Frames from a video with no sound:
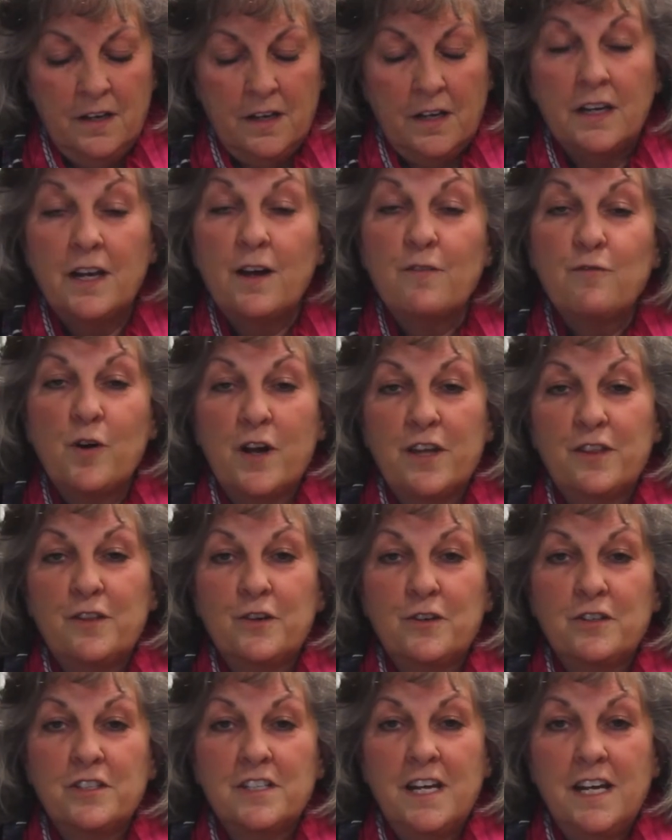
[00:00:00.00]
In
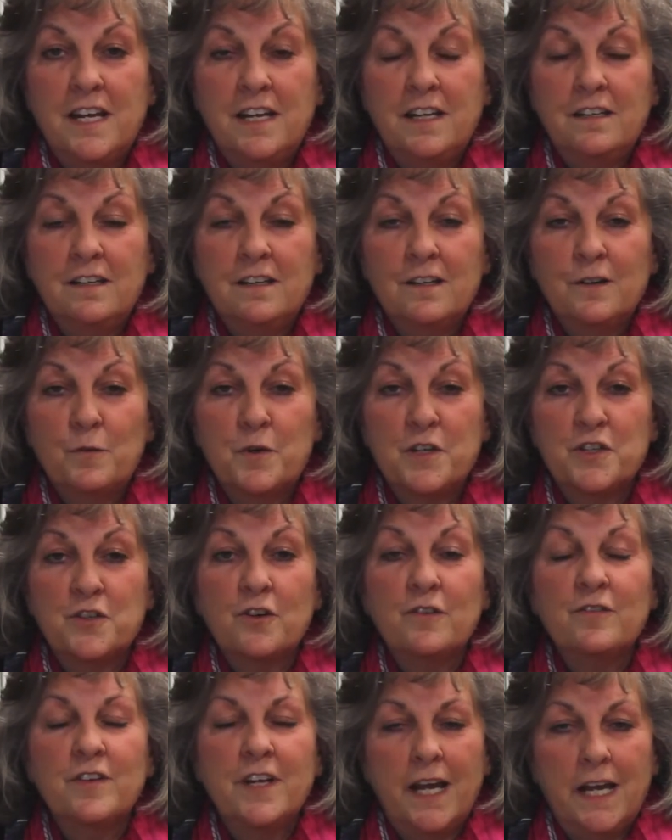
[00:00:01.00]
FY13, we
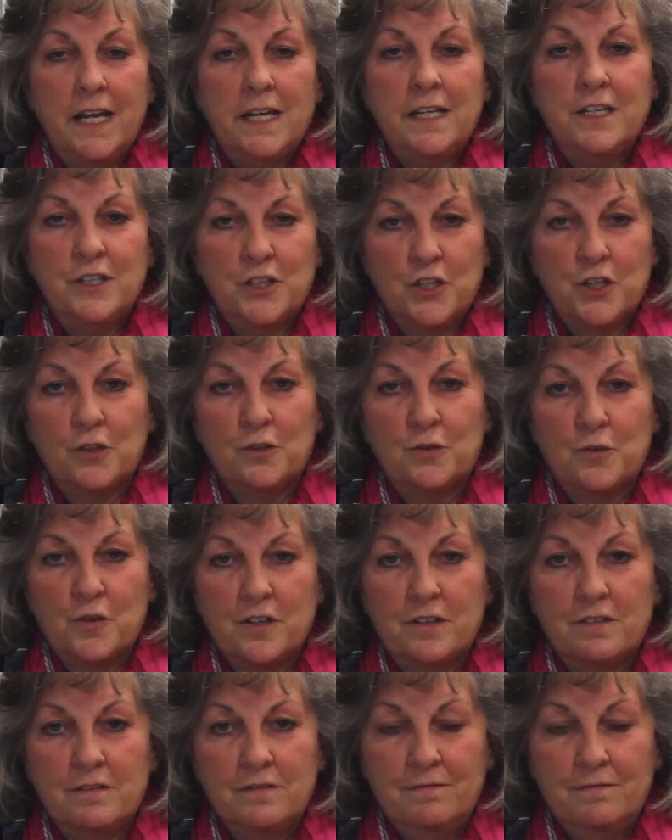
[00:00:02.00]
served 80 children.